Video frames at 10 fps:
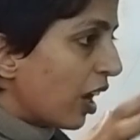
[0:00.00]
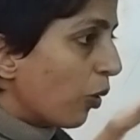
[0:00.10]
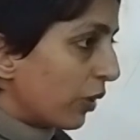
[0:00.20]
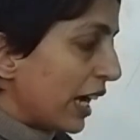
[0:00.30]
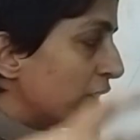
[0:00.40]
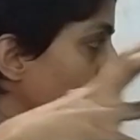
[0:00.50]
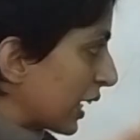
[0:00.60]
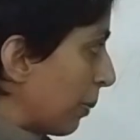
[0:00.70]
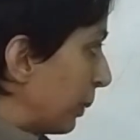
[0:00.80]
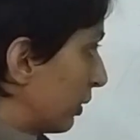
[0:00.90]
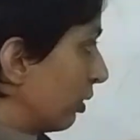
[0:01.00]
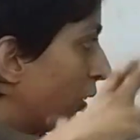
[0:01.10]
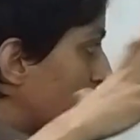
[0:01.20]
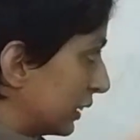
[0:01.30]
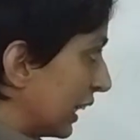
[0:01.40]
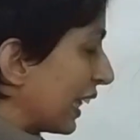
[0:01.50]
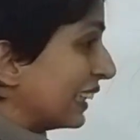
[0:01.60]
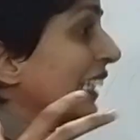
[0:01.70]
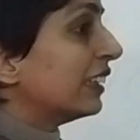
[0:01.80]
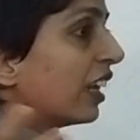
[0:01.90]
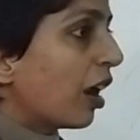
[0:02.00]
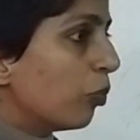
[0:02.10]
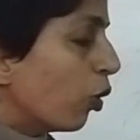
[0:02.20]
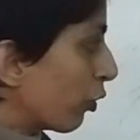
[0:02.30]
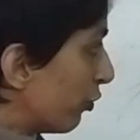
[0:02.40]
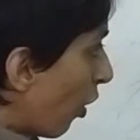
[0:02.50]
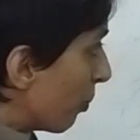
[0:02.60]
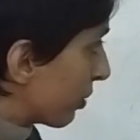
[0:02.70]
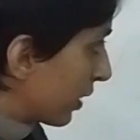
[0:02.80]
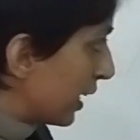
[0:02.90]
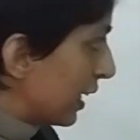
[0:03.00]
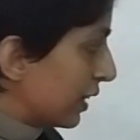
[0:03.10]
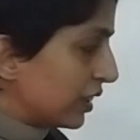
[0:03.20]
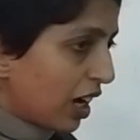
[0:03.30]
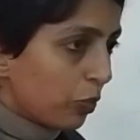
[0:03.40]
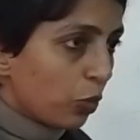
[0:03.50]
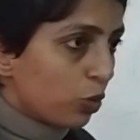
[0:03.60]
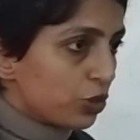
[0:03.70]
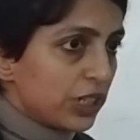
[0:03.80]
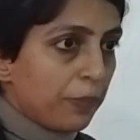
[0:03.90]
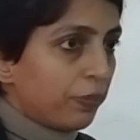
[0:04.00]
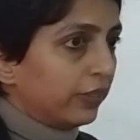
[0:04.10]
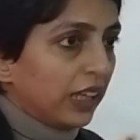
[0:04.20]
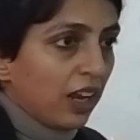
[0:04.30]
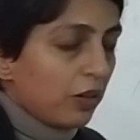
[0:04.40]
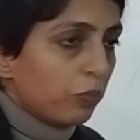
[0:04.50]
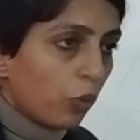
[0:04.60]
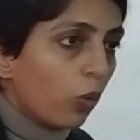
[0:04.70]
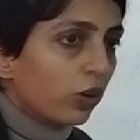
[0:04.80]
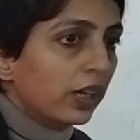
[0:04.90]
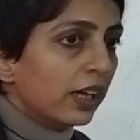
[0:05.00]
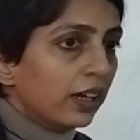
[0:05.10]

now rent or capital or this. I think there are more forms, there are more shapes, there are more